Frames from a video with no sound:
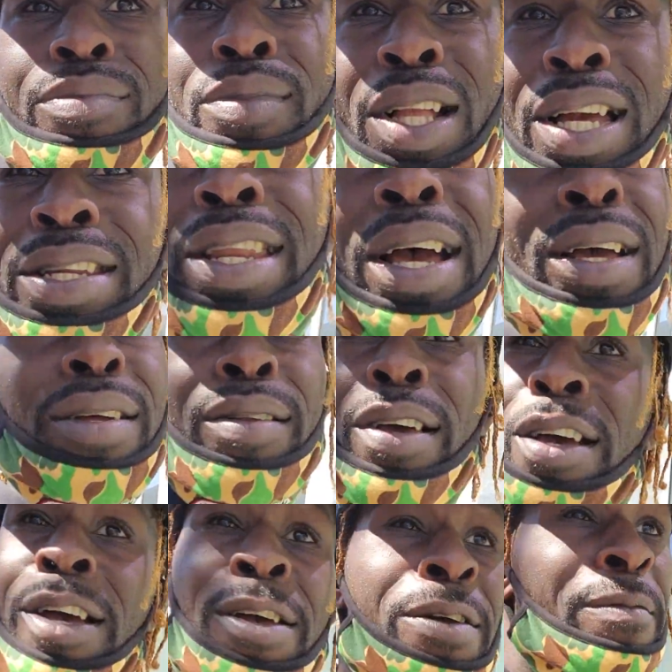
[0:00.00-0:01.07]
And then
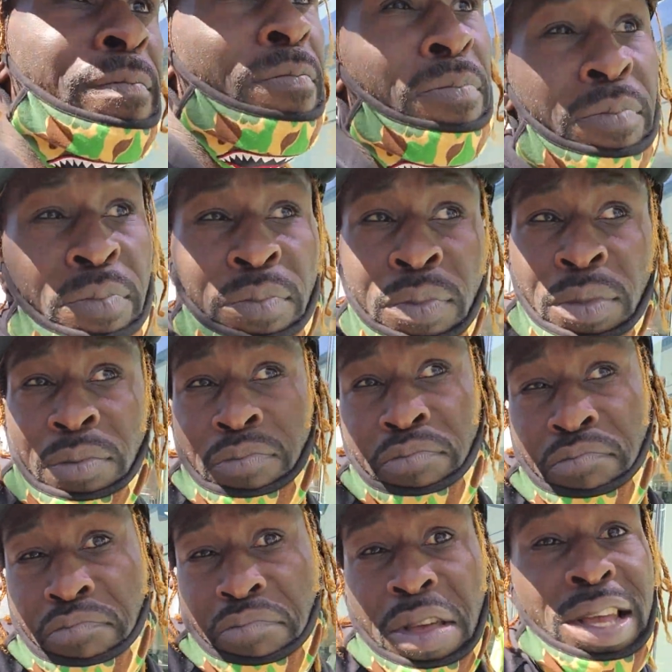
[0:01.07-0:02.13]

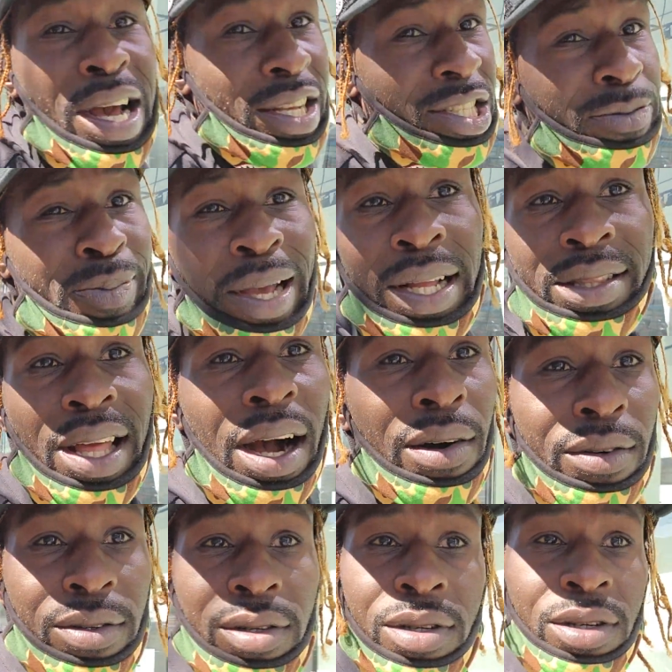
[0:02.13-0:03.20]
he got spanked out.